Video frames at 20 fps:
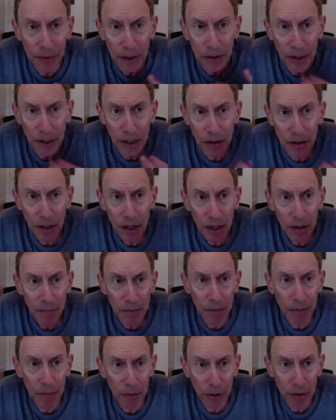And then
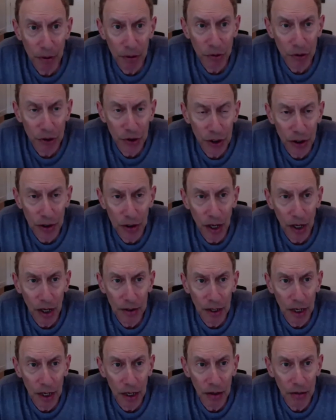people are using it
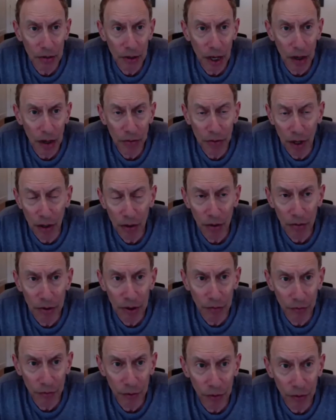not
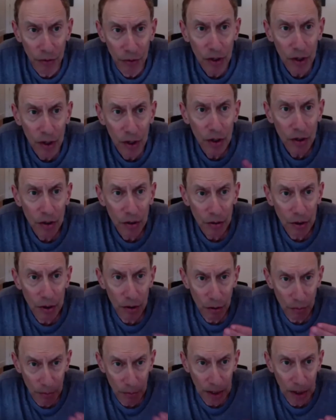only for,
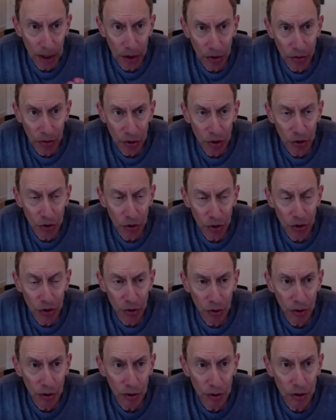making new tissues and
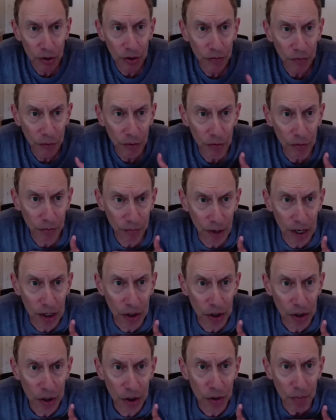organs for
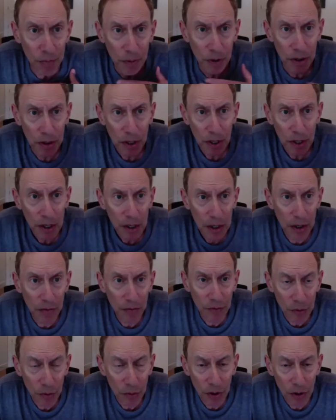patients, but
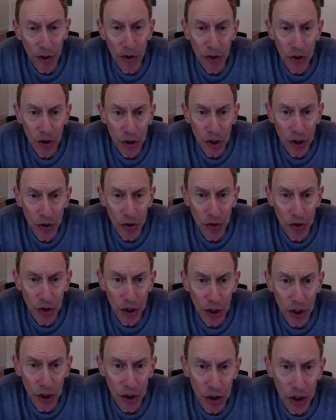even organs and tissues
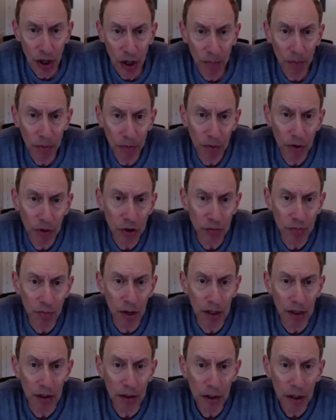on a chip, which
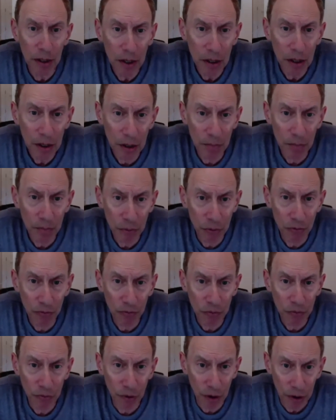might
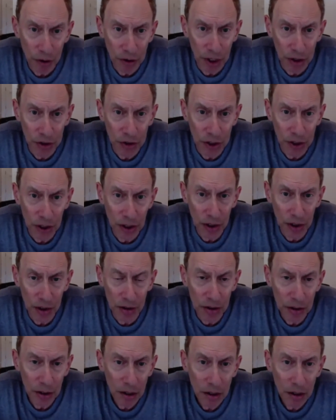improve drug testing and,